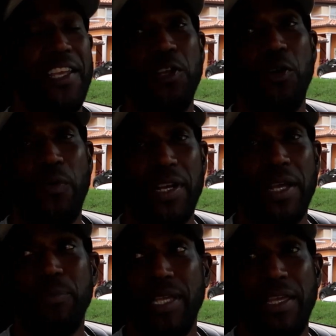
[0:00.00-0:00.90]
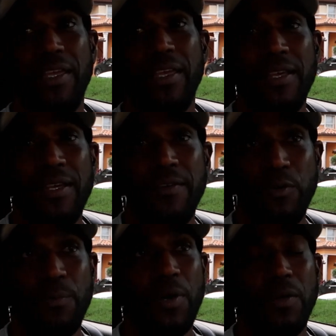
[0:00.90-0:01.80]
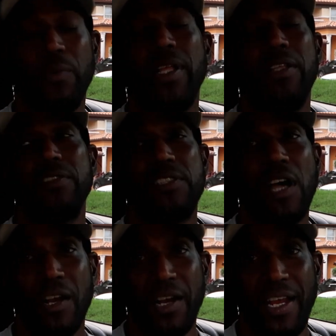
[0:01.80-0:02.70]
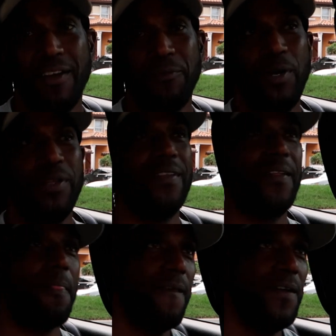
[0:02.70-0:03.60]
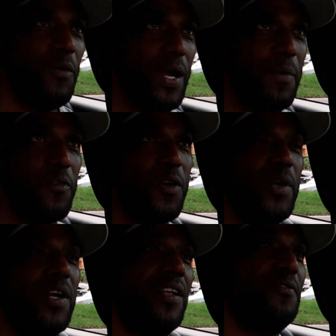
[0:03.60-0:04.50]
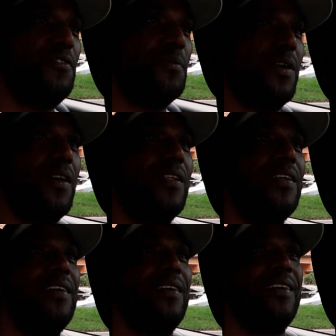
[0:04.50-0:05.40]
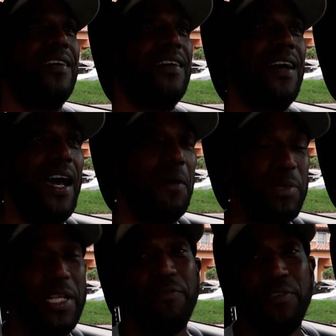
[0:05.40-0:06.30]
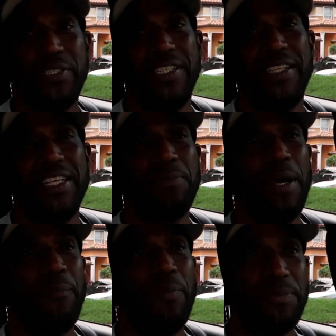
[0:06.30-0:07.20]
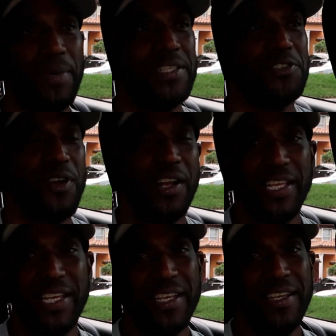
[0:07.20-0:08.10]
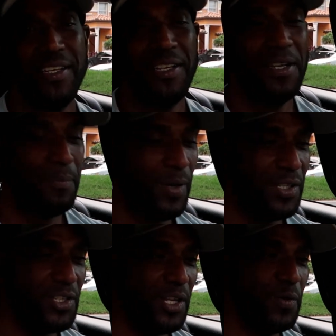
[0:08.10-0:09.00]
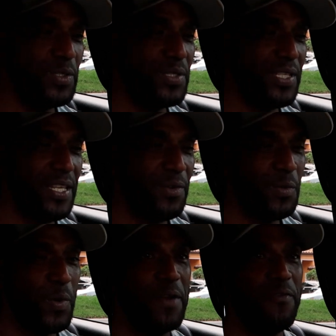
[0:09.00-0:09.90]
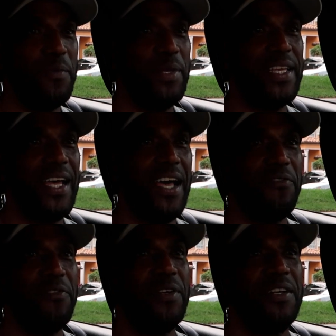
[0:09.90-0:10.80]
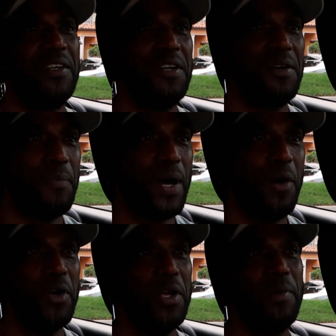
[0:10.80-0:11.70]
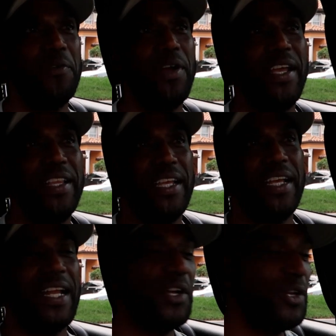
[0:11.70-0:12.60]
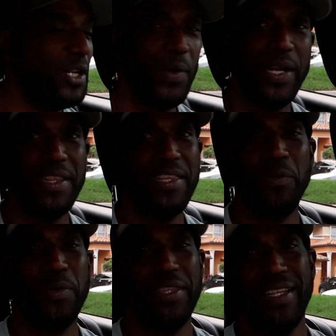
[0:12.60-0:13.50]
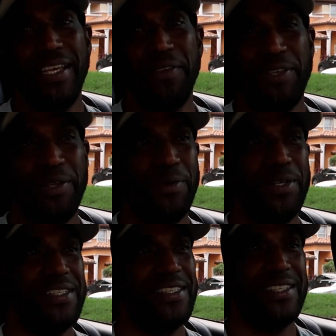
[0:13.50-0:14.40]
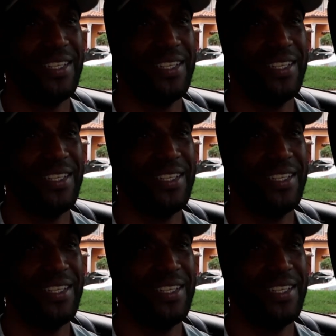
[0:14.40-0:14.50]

know, when I play football, well, soccer here, but where I'm from, we call it football. I'm left footed, that's my strong leg. But so it was even weird for me to have power in my right leg, and I couldn't do anything with the left. It was